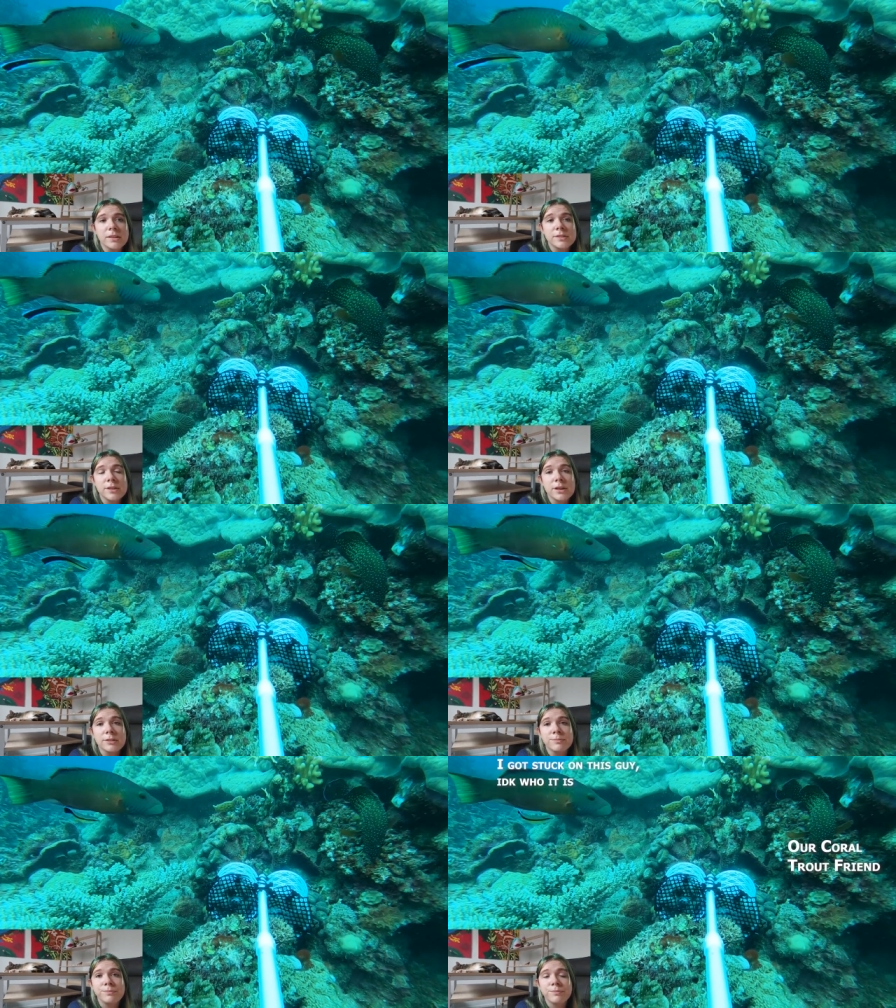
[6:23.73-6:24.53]

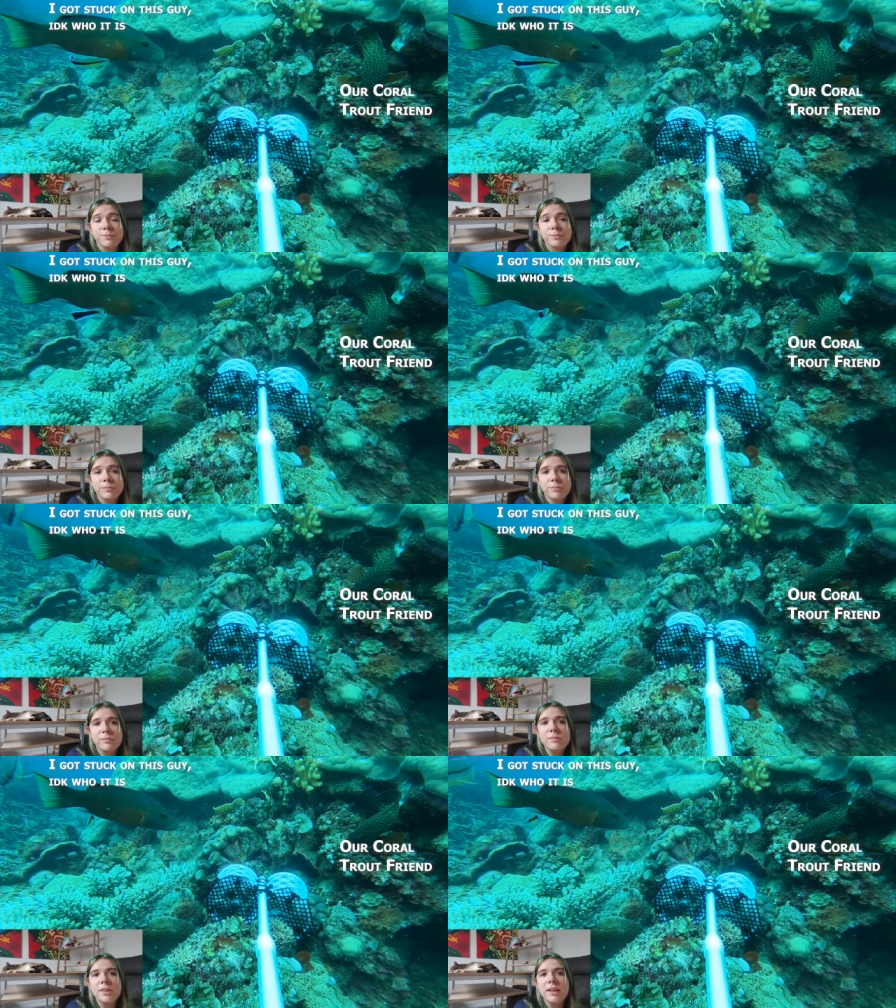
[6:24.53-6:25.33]
So
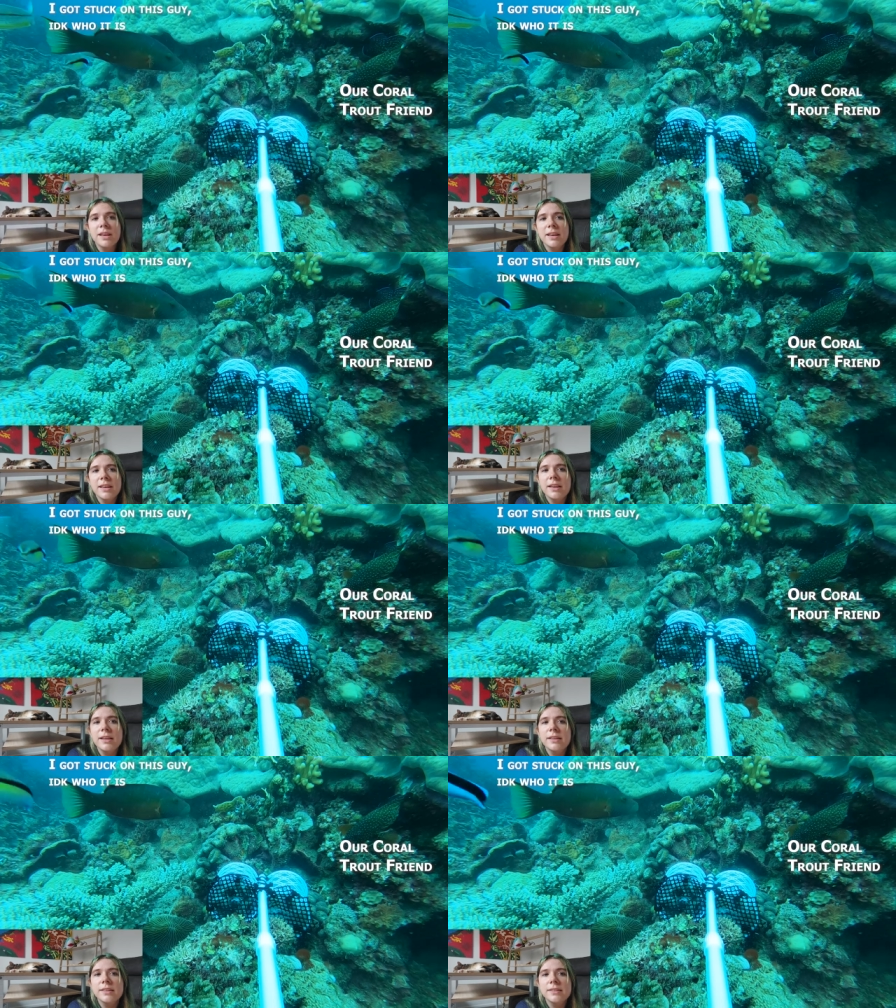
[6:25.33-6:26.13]
it
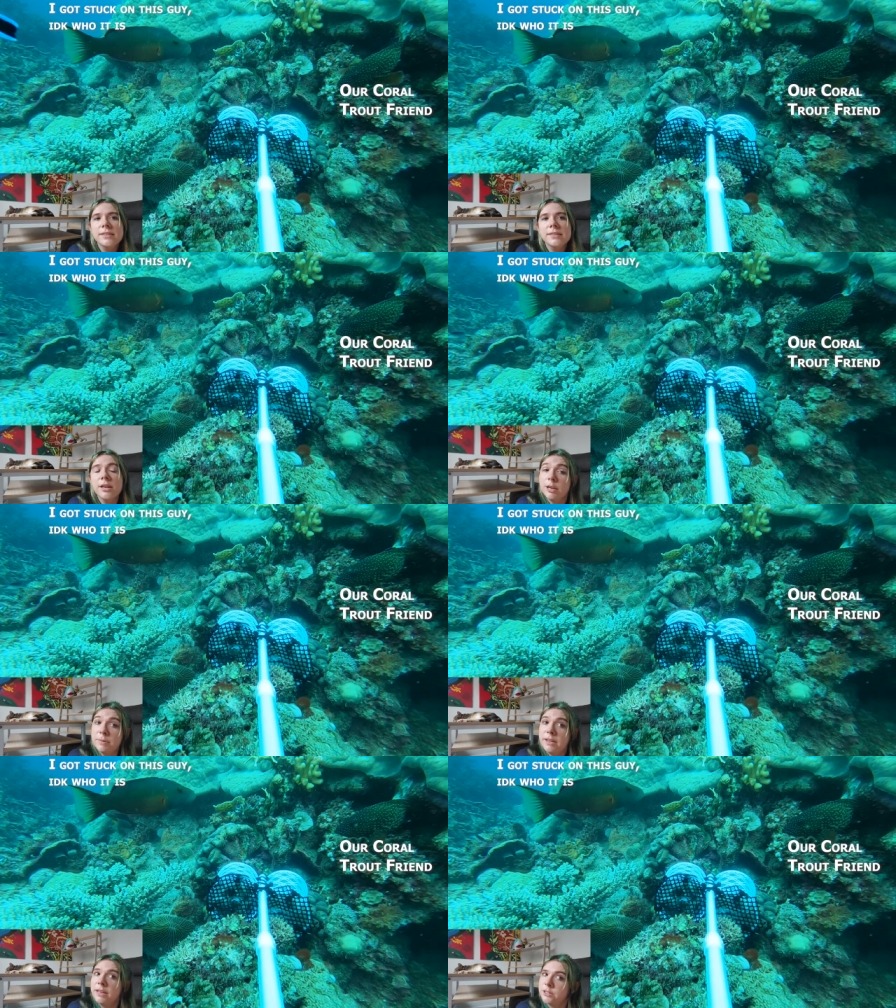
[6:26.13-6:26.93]
is going to
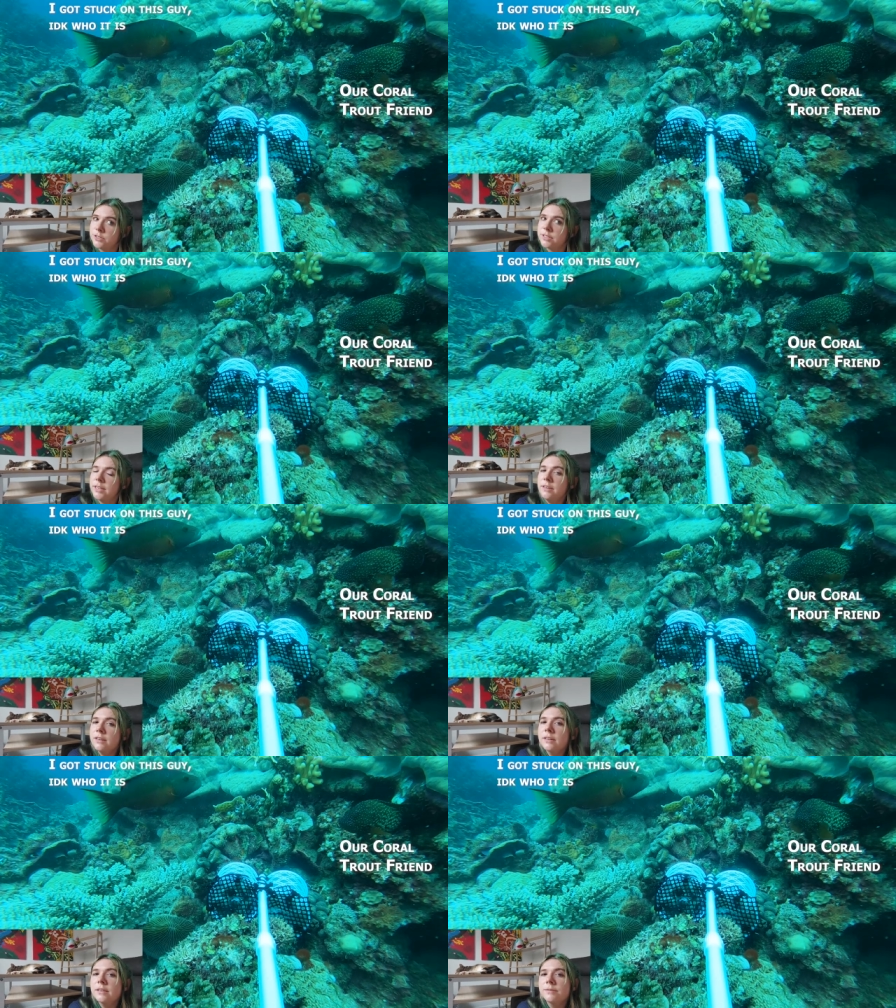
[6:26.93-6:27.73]
be interesting
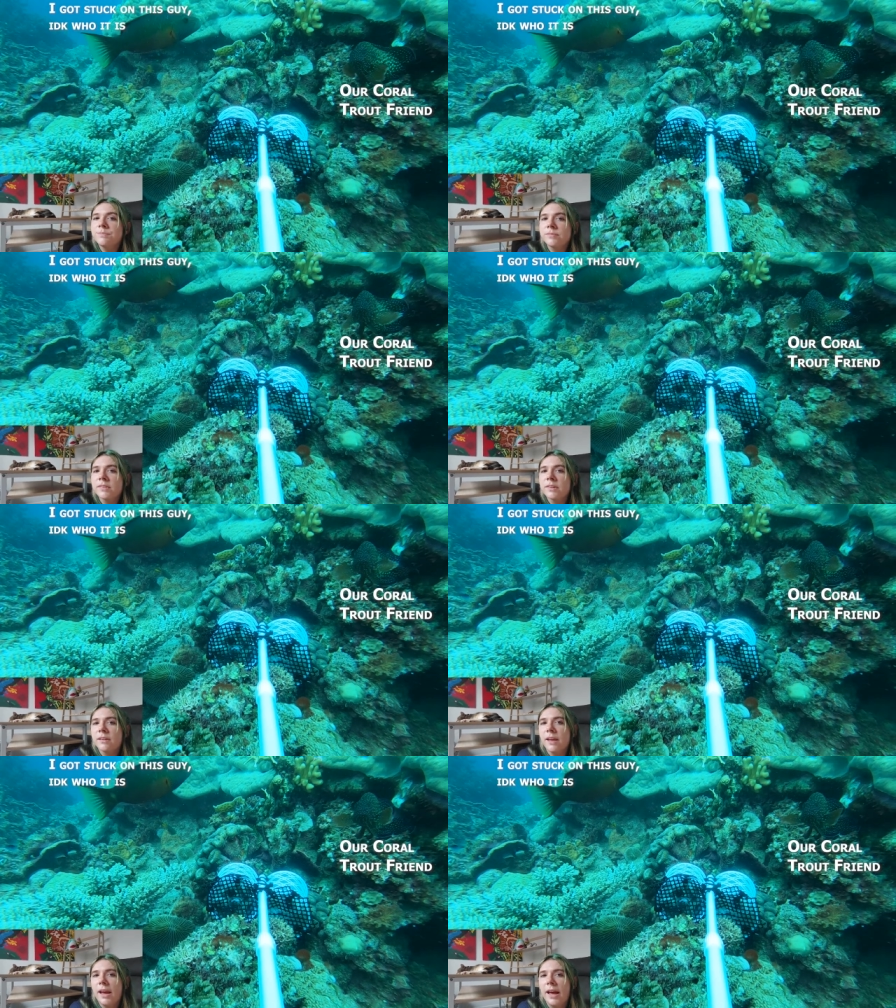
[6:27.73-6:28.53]

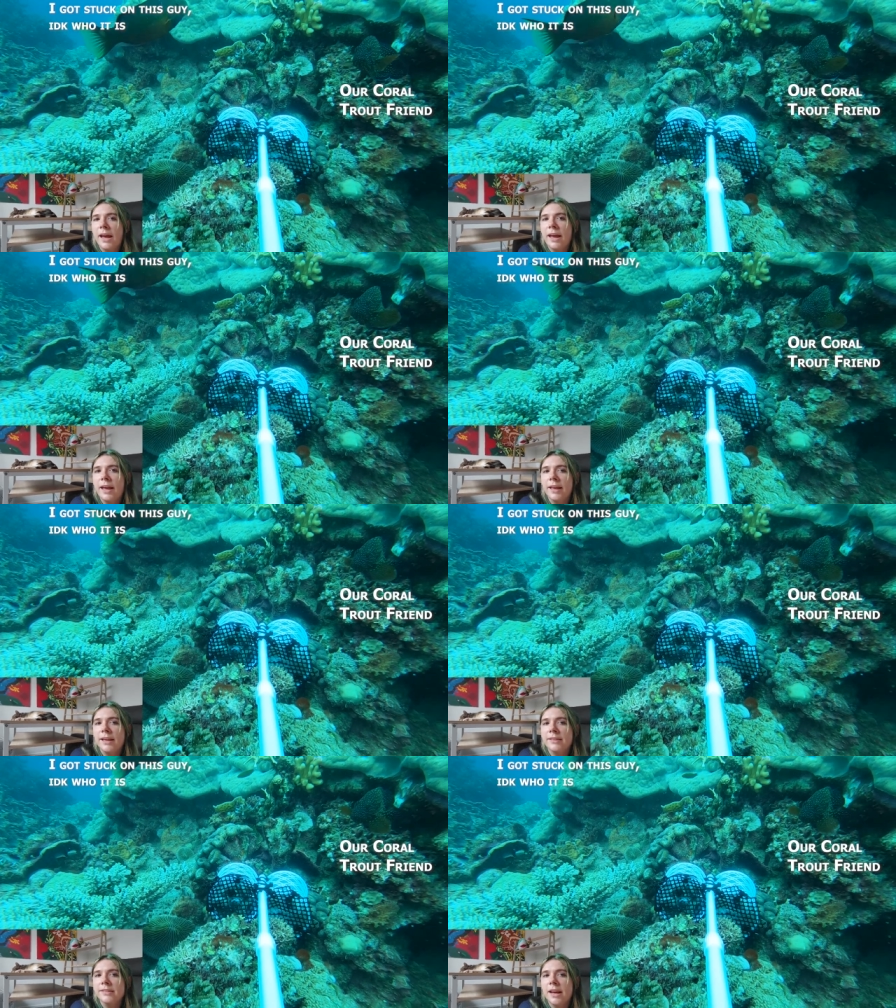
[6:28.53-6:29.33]

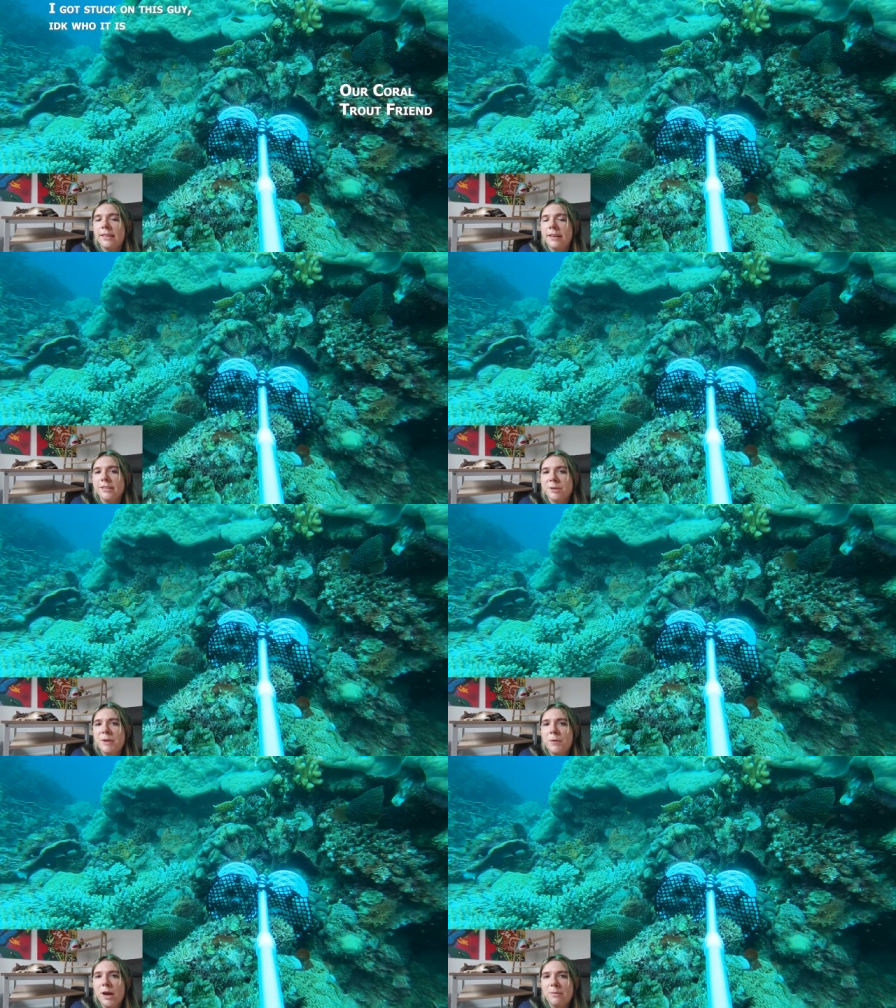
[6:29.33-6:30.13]
and I think it's going
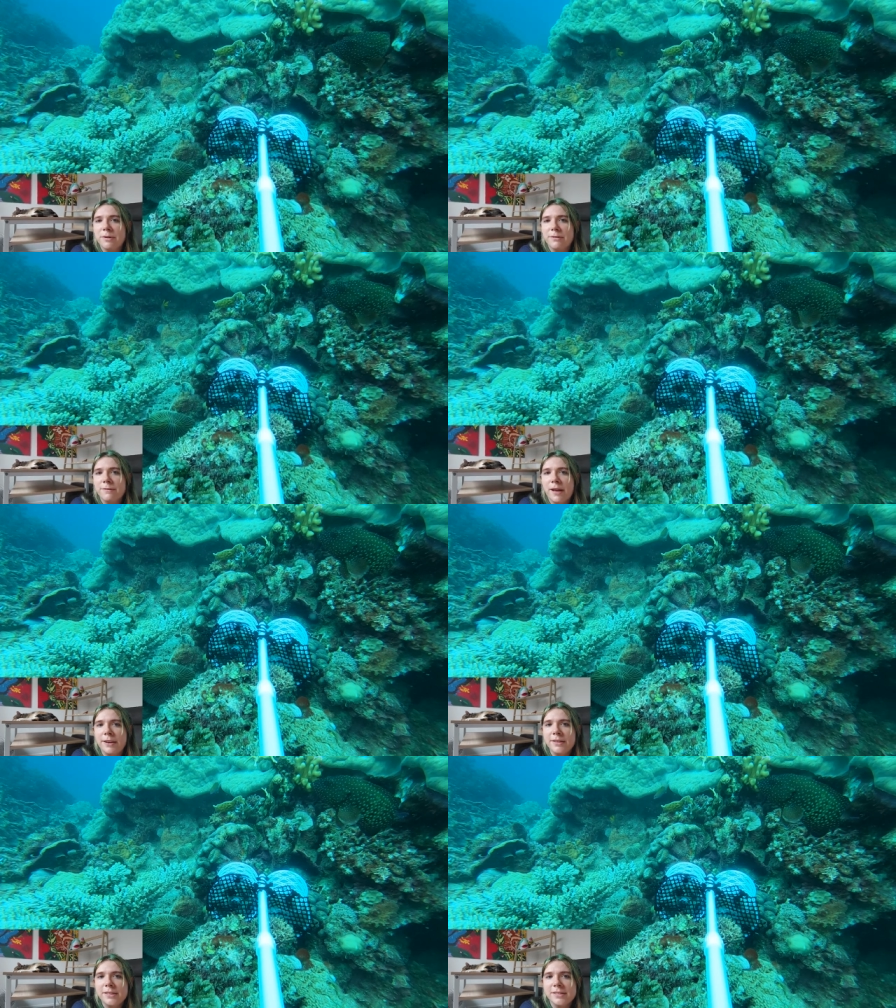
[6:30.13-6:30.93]
to be quite a bit of
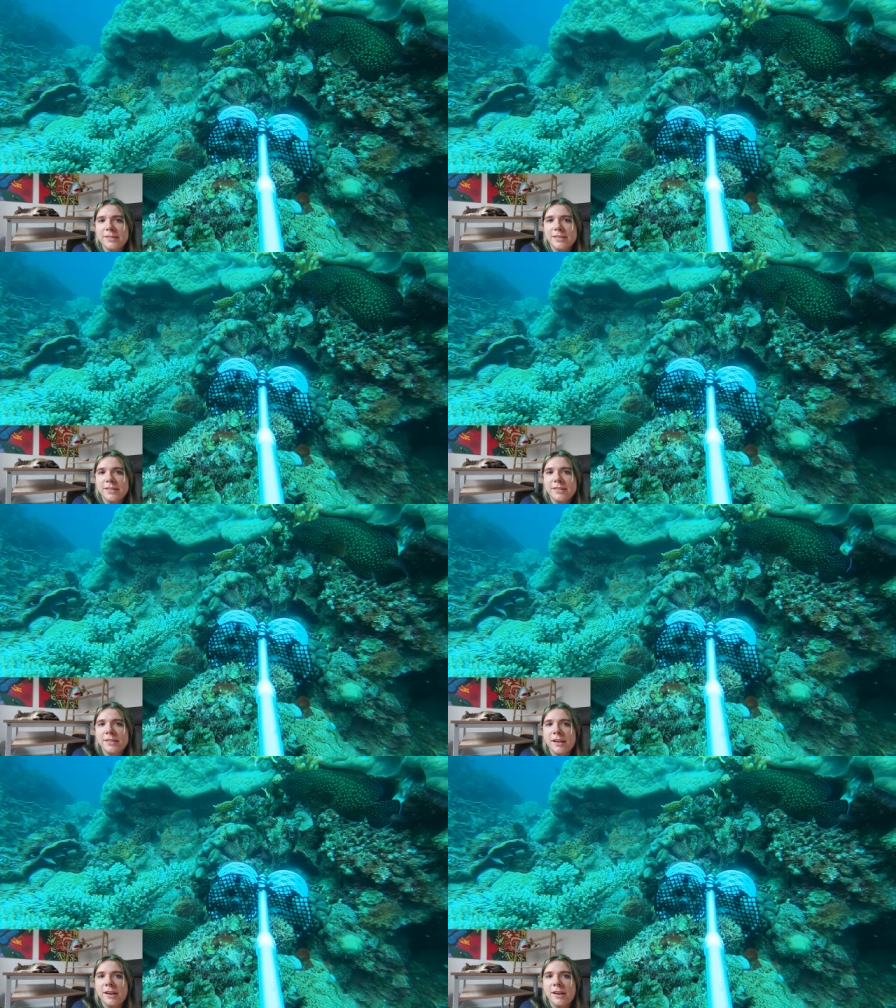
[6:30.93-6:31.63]
fun. This is